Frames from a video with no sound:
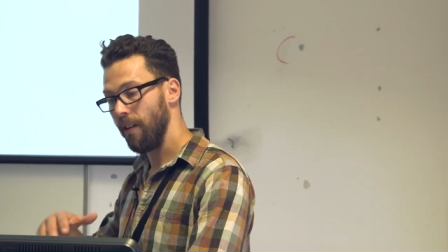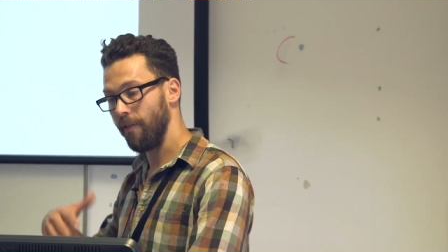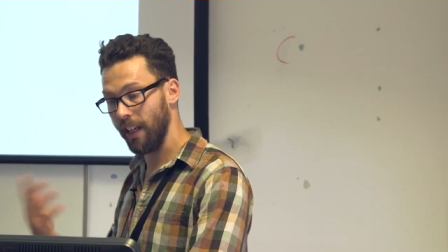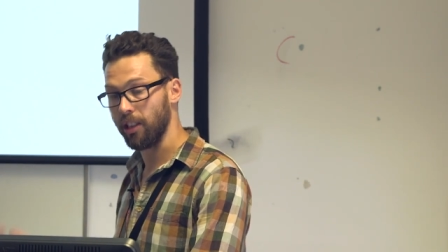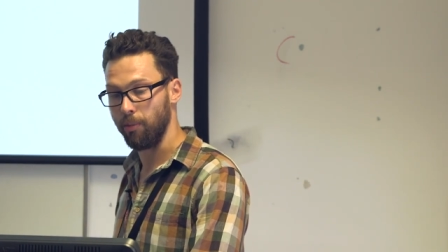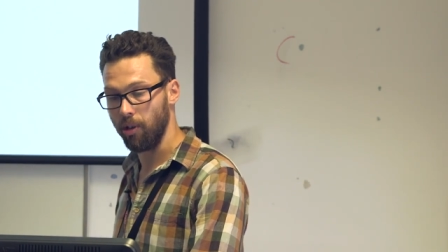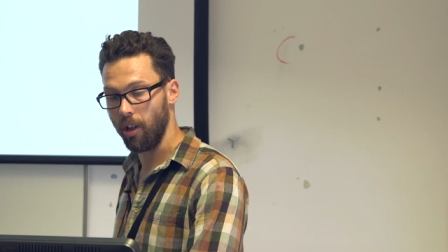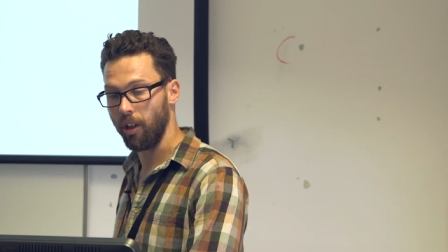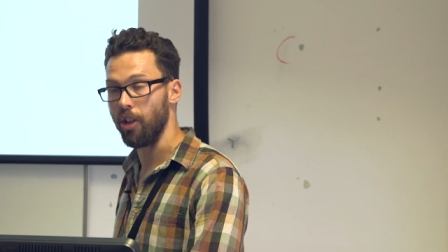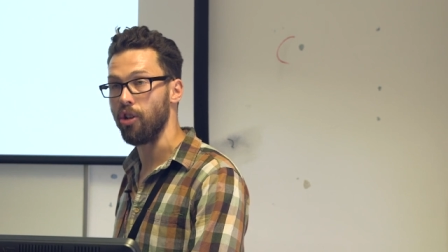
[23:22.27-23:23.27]
flexible
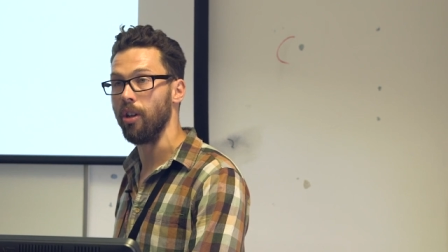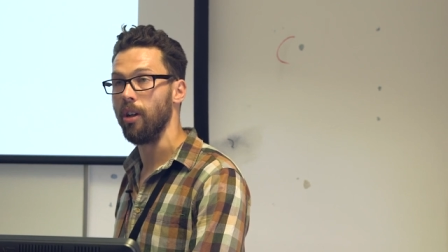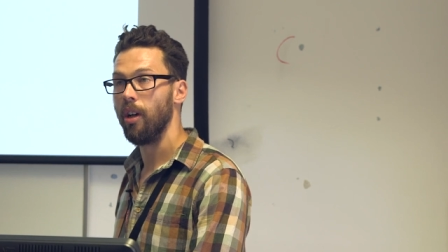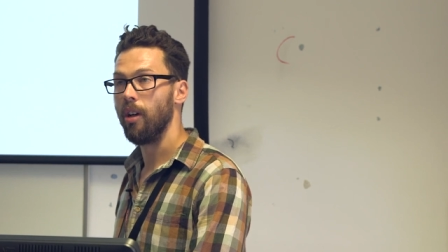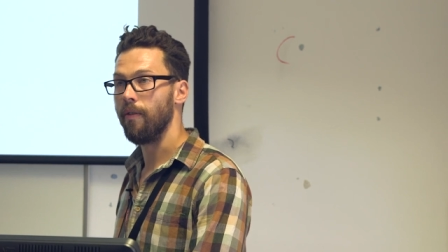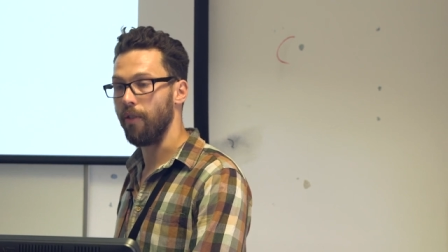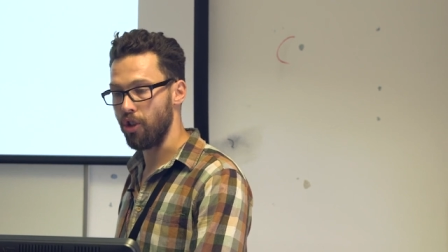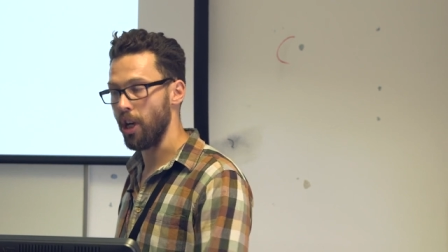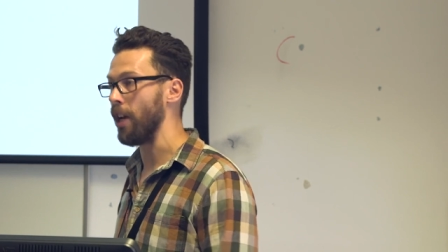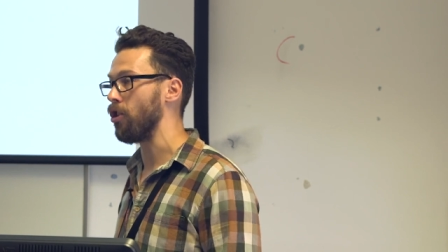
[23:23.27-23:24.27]
cognition for
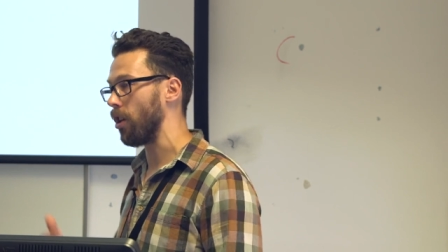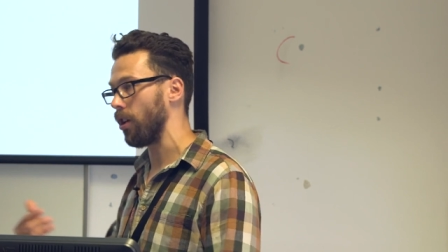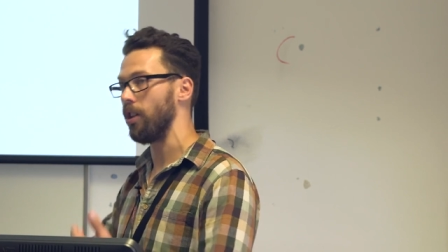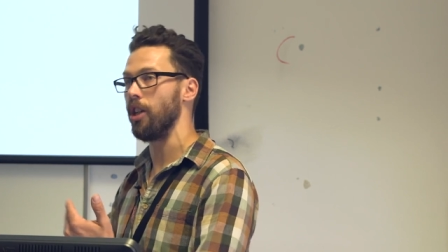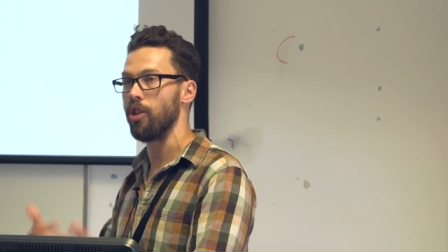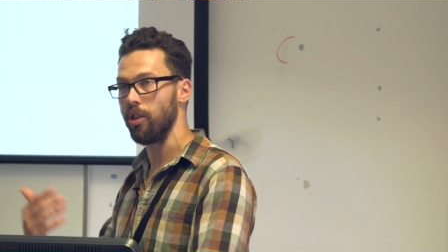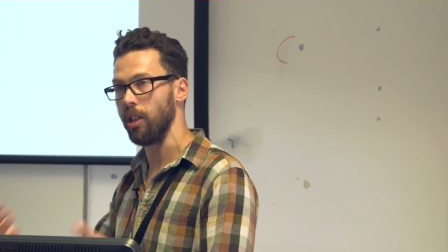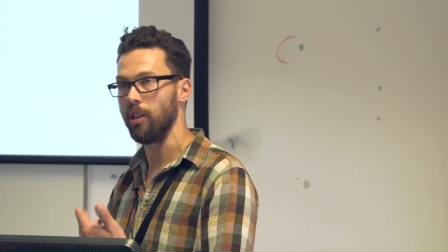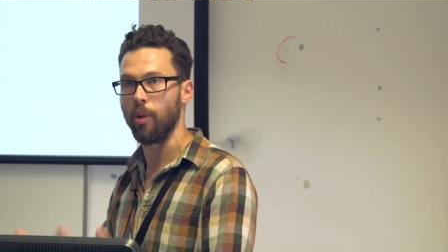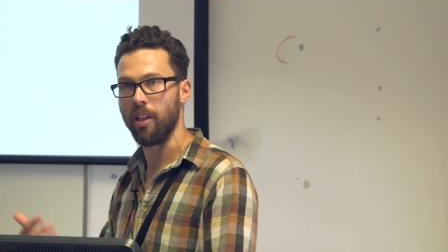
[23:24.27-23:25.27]
changing contingencies.